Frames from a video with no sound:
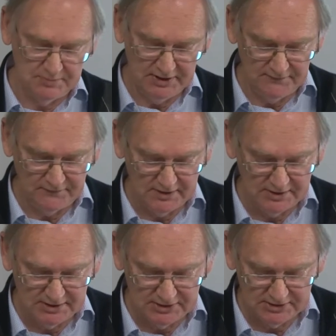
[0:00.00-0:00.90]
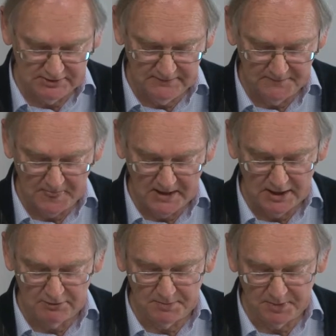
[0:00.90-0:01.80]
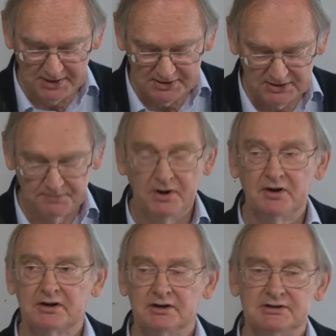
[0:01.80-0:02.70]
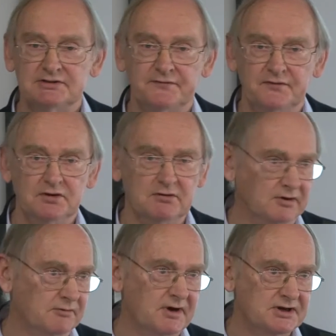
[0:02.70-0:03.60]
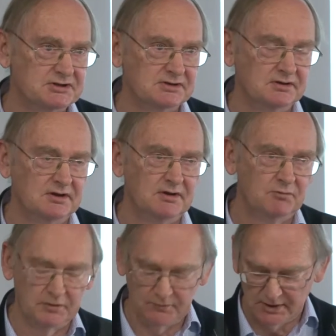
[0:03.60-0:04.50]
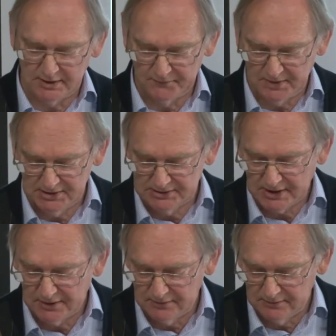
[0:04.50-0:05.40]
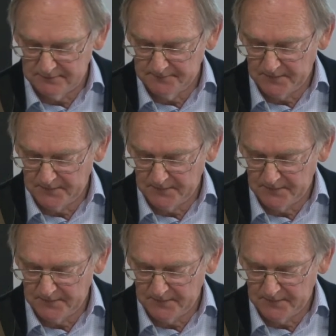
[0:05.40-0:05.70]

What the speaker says: Bean Foundation and replaced the Pericles funeral oration with one of Bean's own.